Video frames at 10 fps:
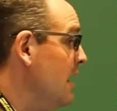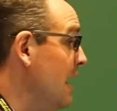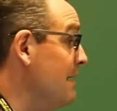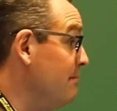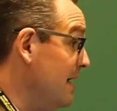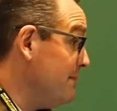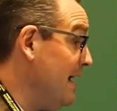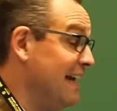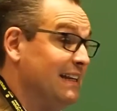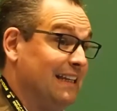but
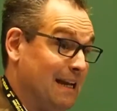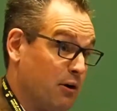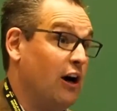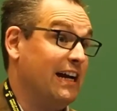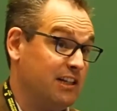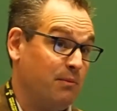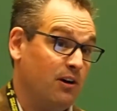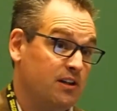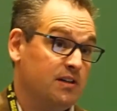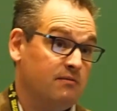by labor
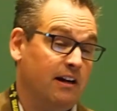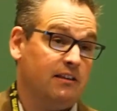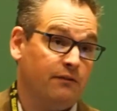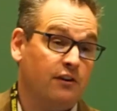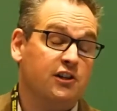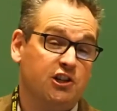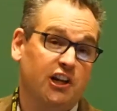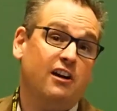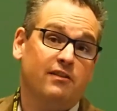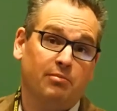experts, right? The first
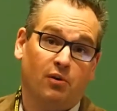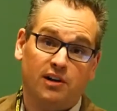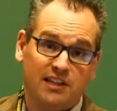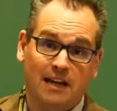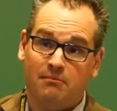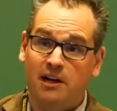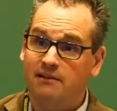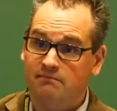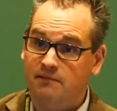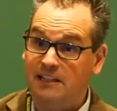chair of the board is Ken
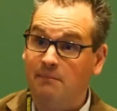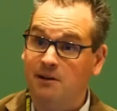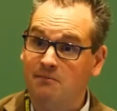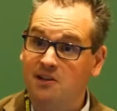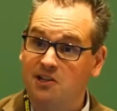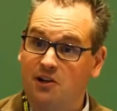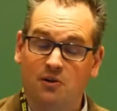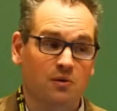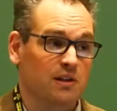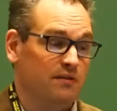Bright, the deputy minister,
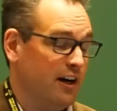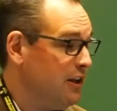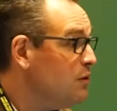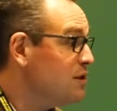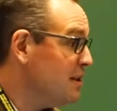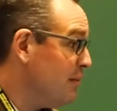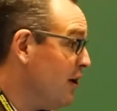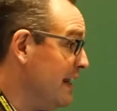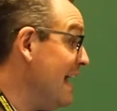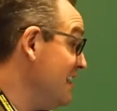who is very close to the
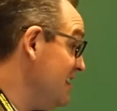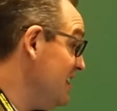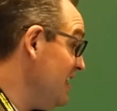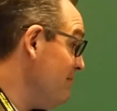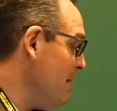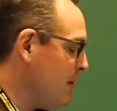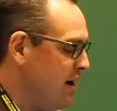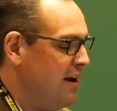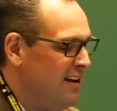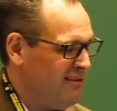party and a CCF member,
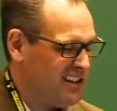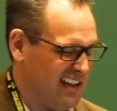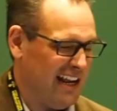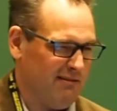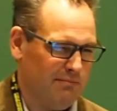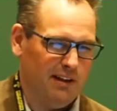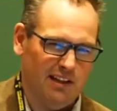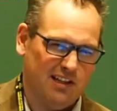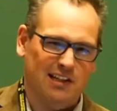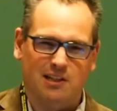which today would be
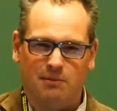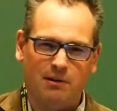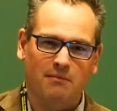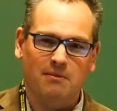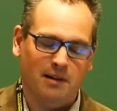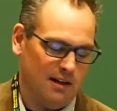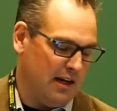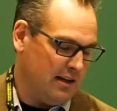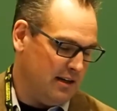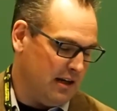seen as a problem, but
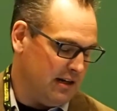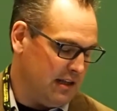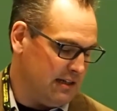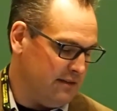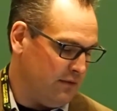not in the